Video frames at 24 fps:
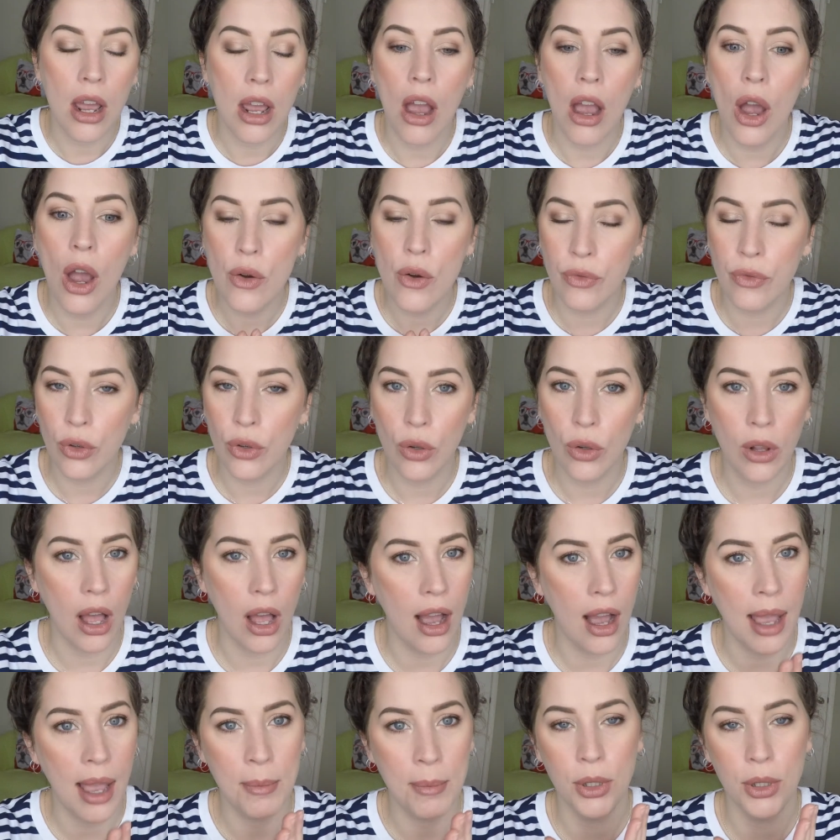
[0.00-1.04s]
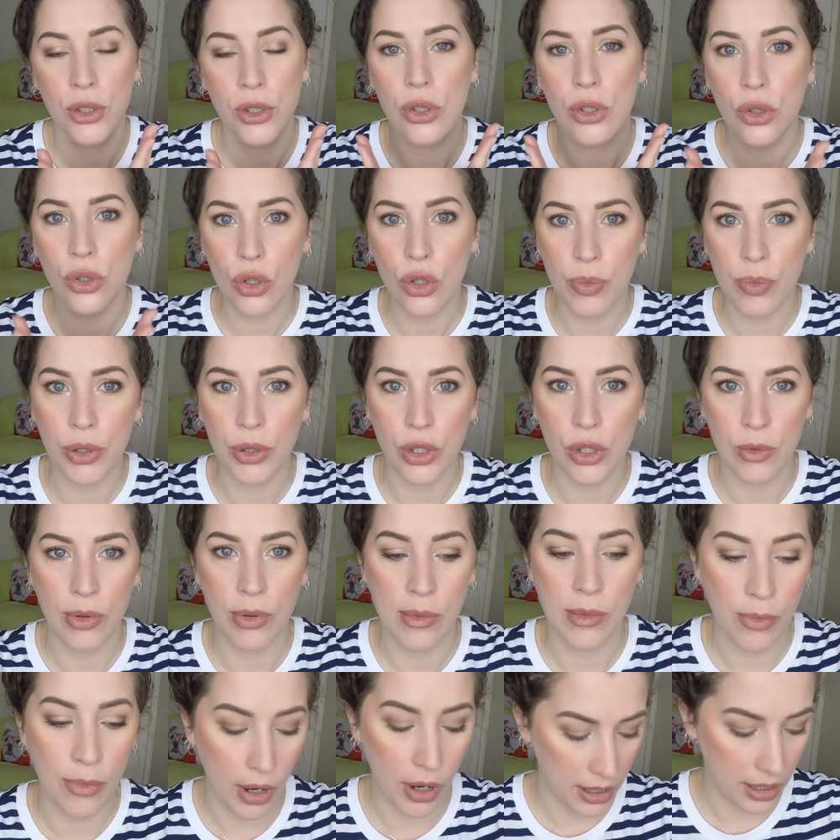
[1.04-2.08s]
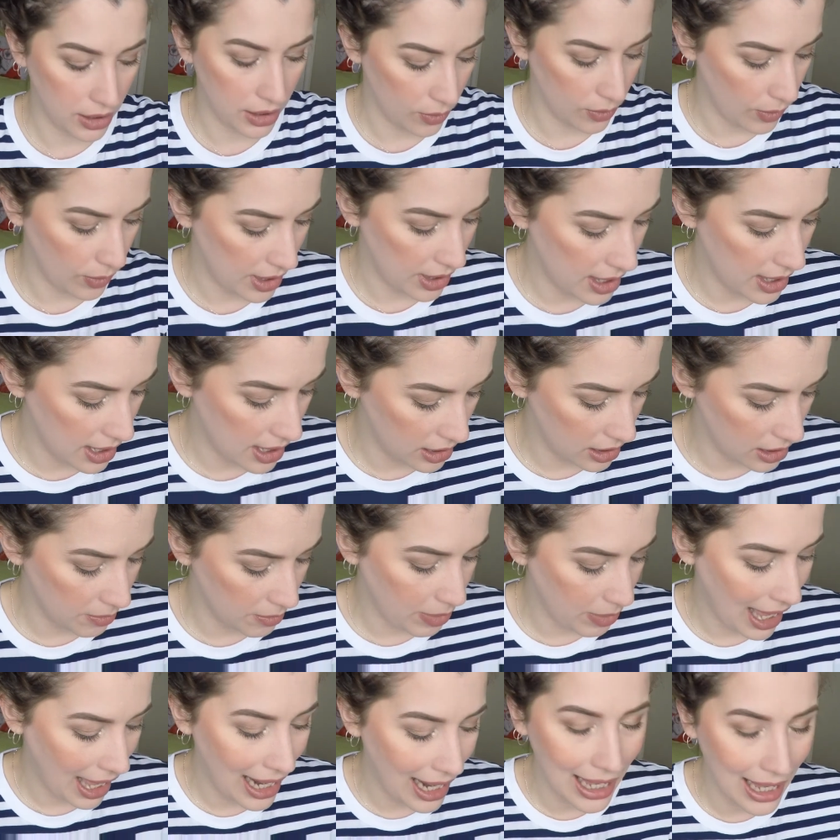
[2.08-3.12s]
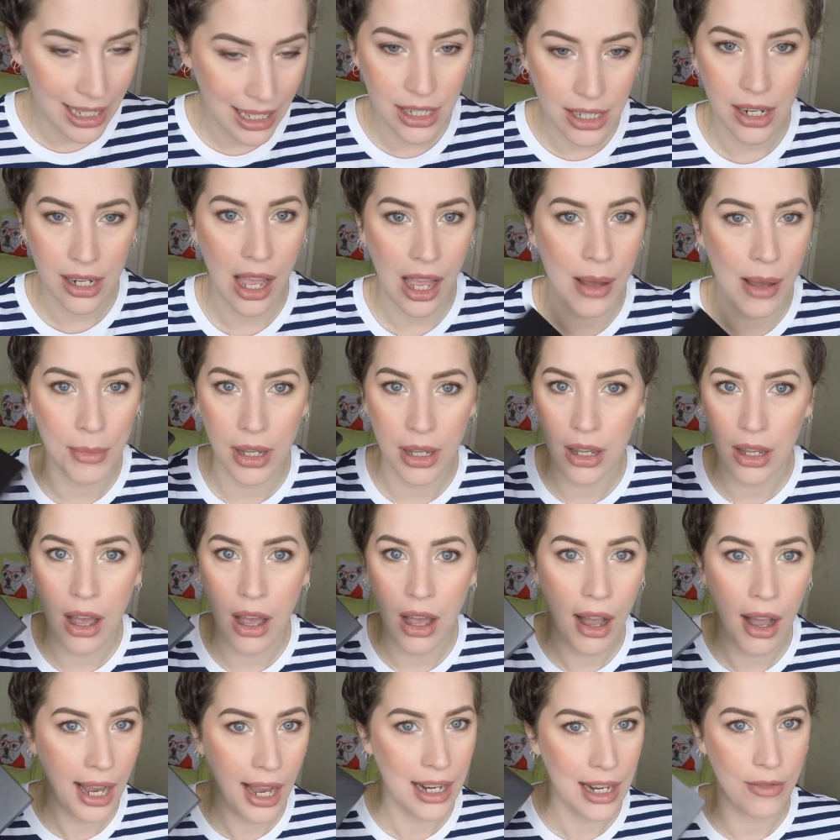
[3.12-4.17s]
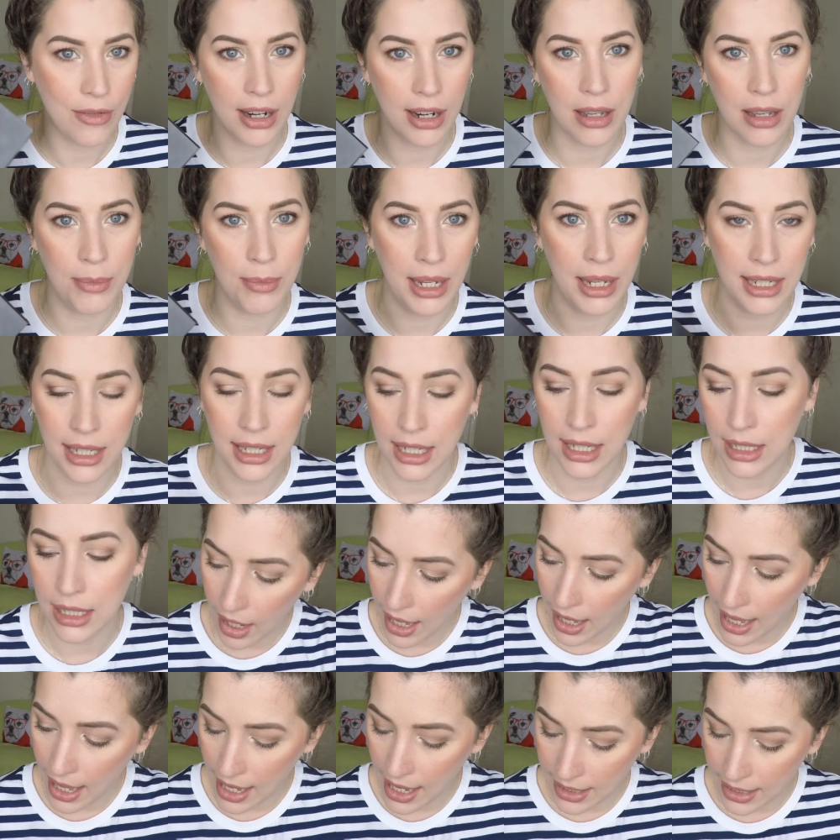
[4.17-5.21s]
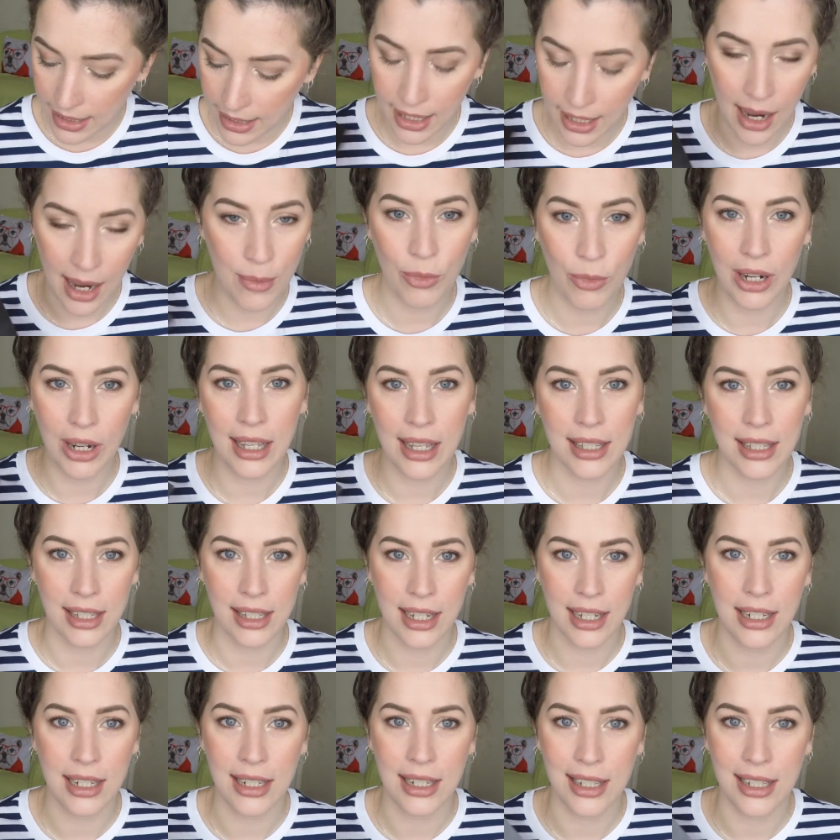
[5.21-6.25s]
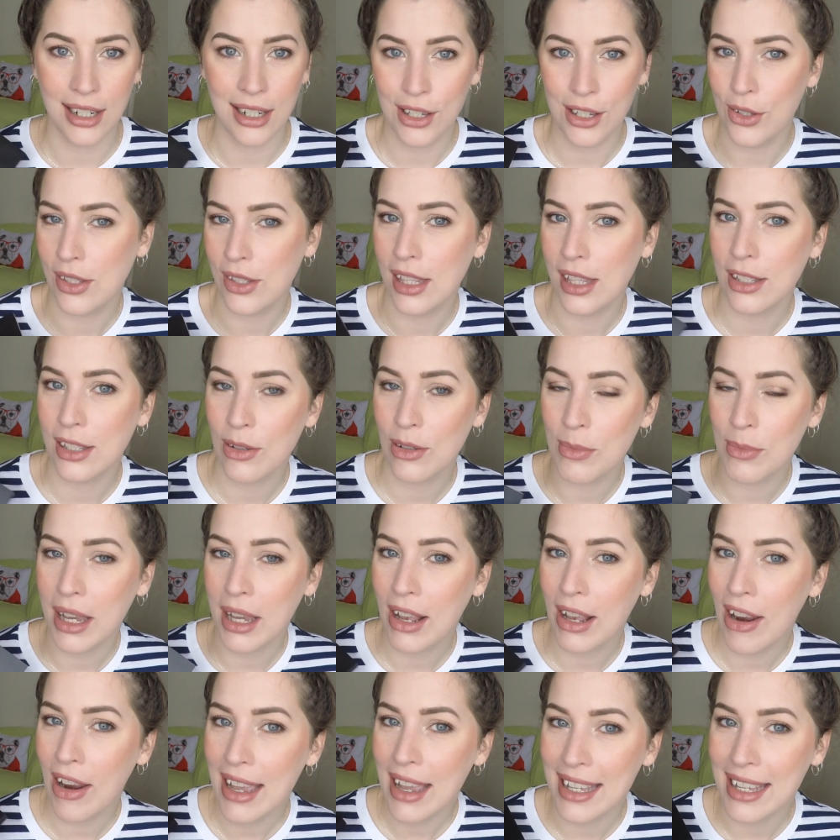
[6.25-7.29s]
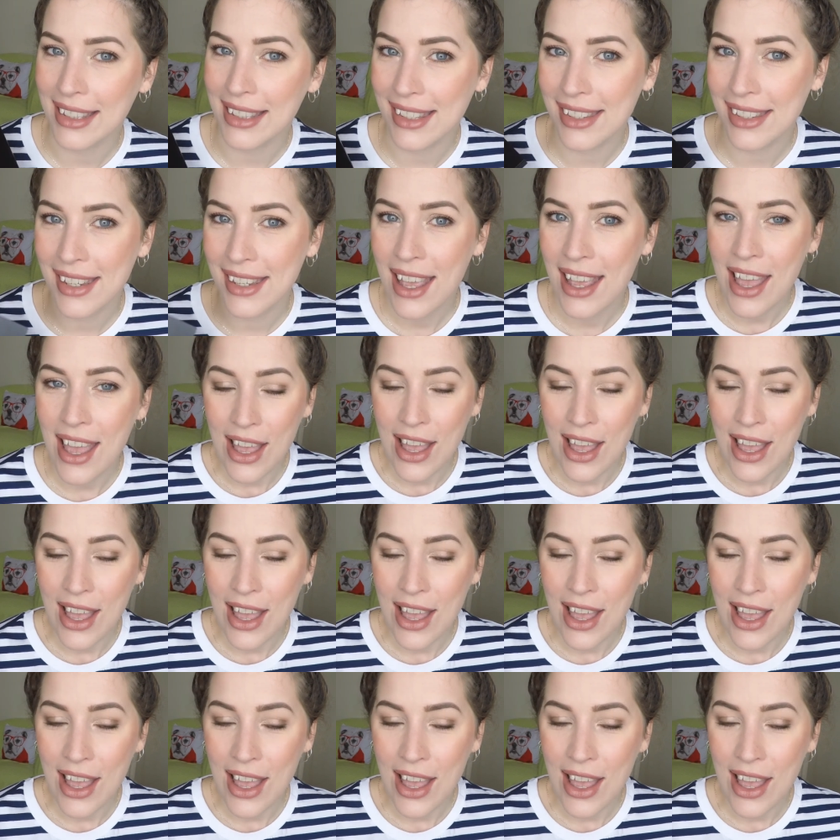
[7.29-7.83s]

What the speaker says: Overall, I'm super, super impressed with this palette. Highly recommended, and I'm really excited to start using this on my clients.